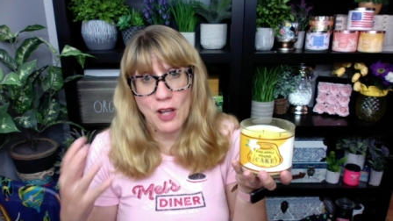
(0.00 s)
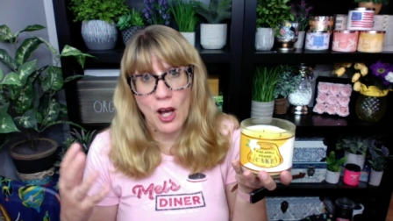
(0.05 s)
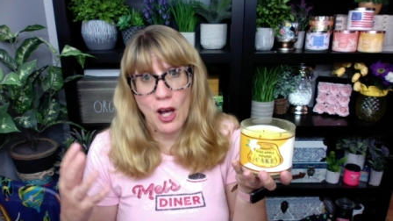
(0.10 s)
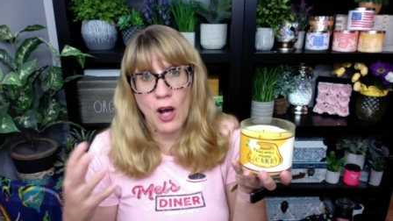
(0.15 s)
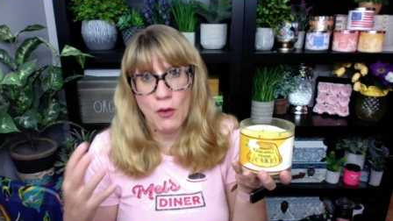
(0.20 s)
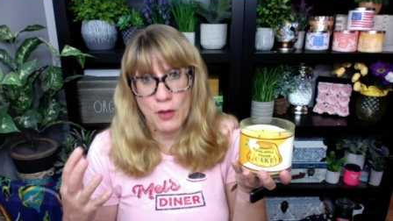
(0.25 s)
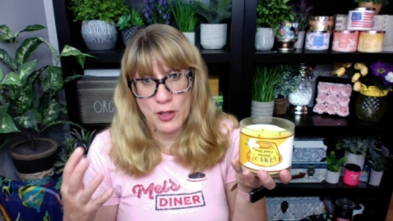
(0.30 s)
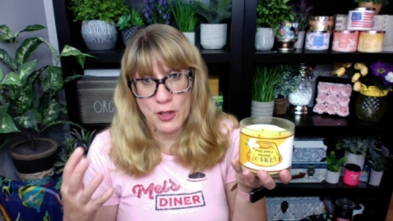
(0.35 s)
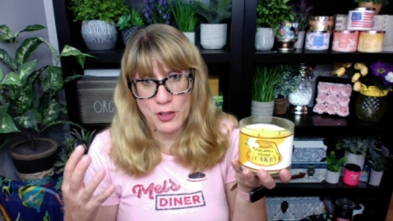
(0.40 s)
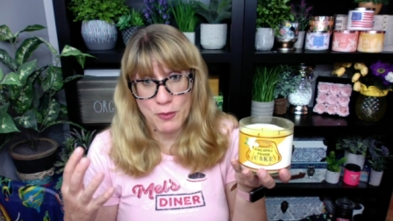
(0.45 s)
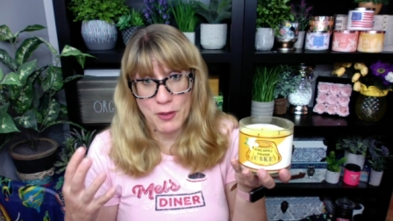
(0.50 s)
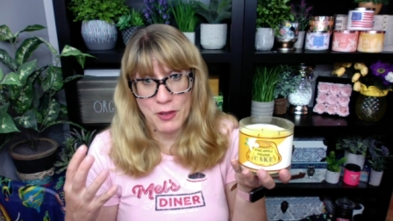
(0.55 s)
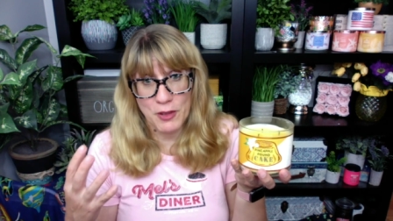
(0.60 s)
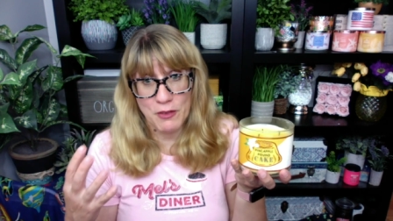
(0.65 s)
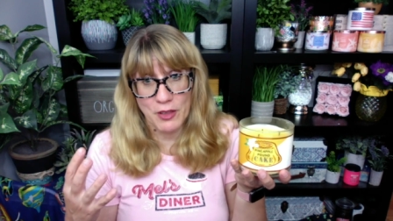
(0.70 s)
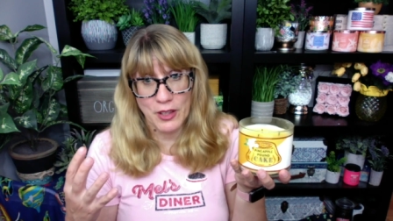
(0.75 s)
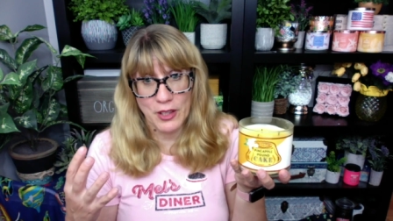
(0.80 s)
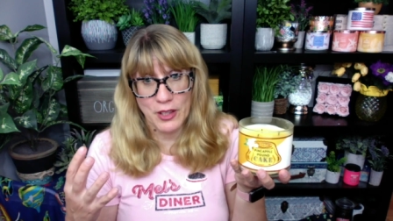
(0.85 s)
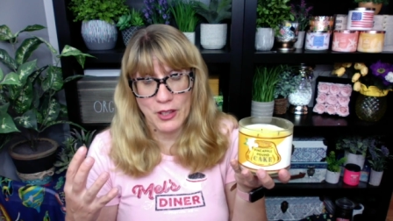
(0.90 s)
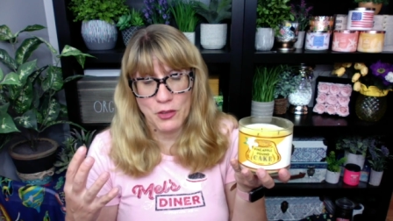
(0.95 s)
always been
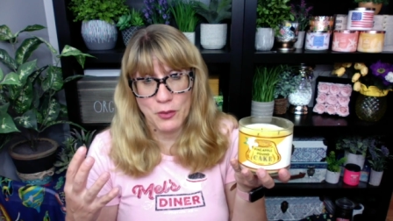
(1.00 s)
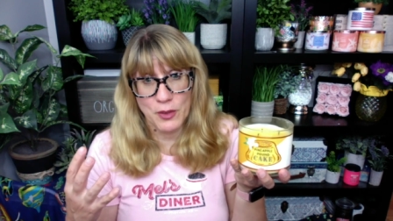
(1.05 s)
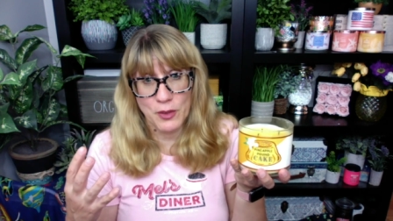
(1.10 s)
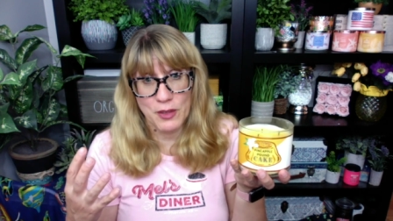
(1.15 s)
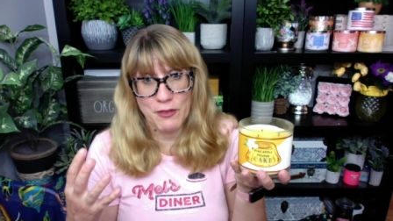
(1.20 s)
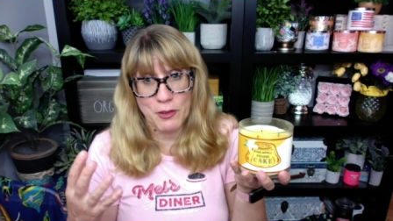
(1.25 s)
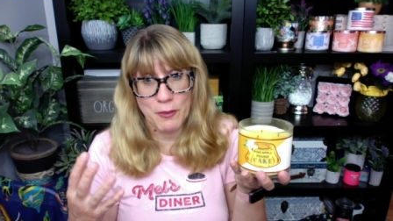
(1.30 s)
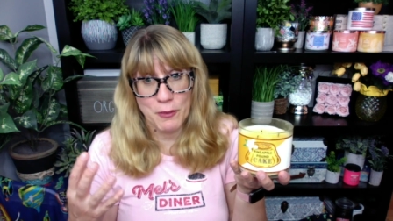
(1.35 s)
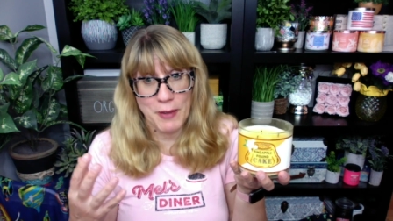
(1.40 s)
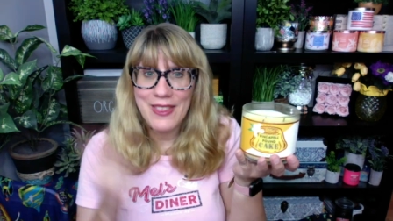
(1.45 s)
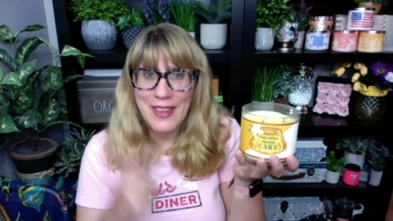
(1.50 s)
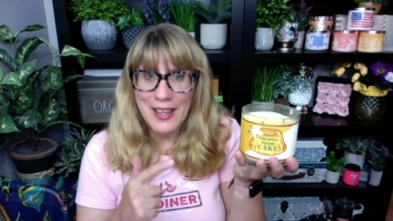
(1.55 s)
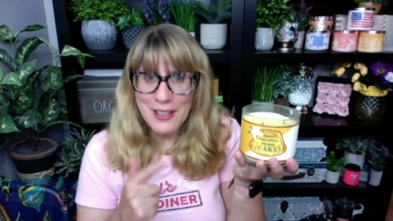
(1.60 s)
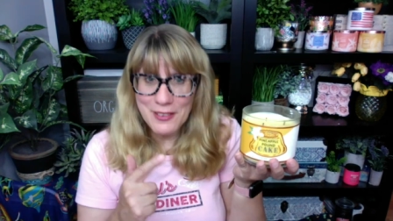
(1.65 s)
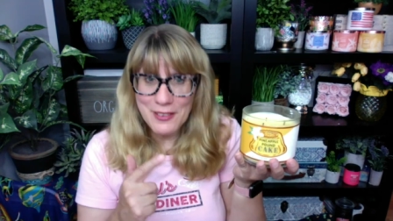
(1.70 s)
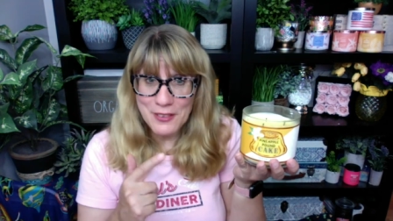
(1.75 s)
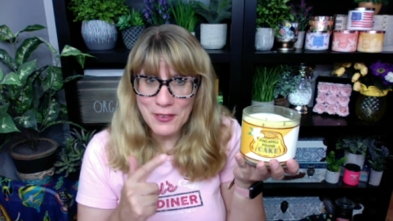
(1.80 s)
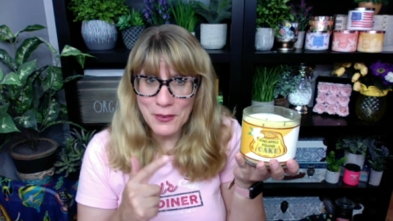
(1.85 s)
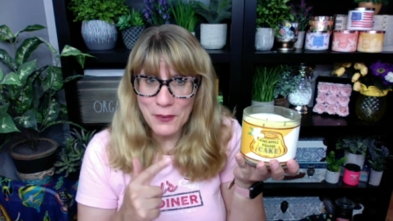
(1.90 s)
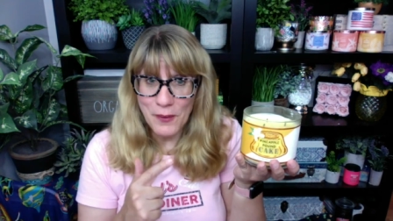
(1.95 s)
really sweet for me.
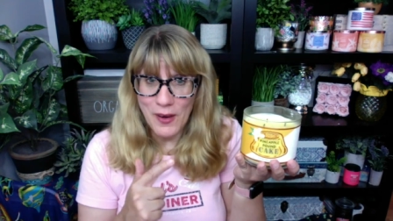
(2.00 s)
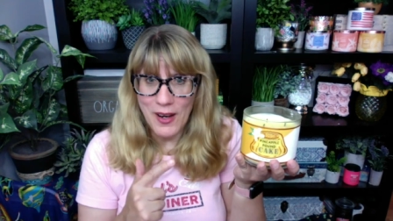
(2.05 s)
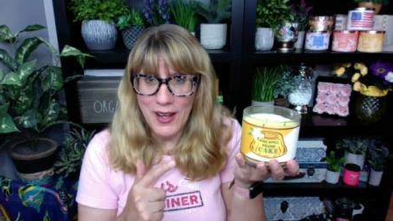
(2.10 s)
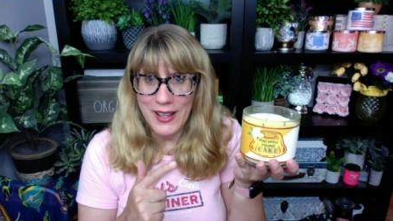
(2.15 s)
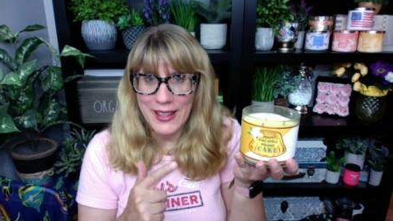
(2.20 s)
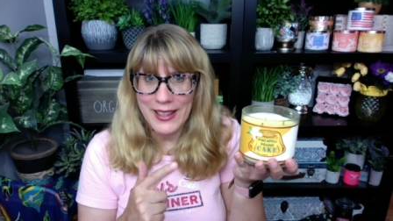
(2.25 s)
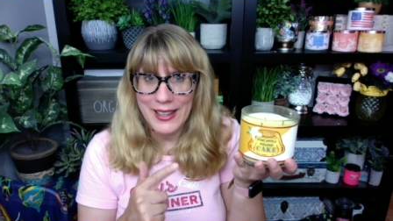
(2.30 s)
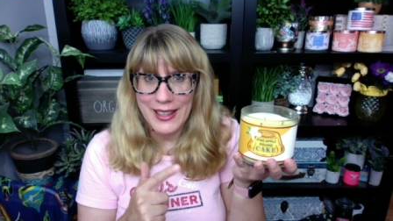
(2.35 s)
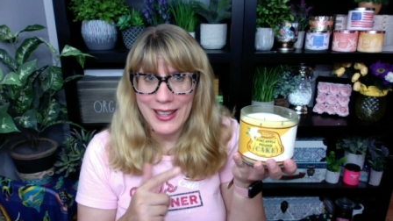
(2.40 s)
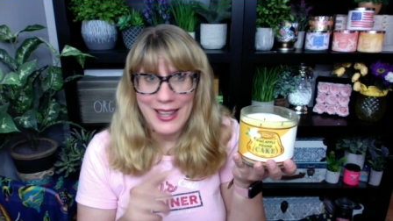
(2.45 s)
This one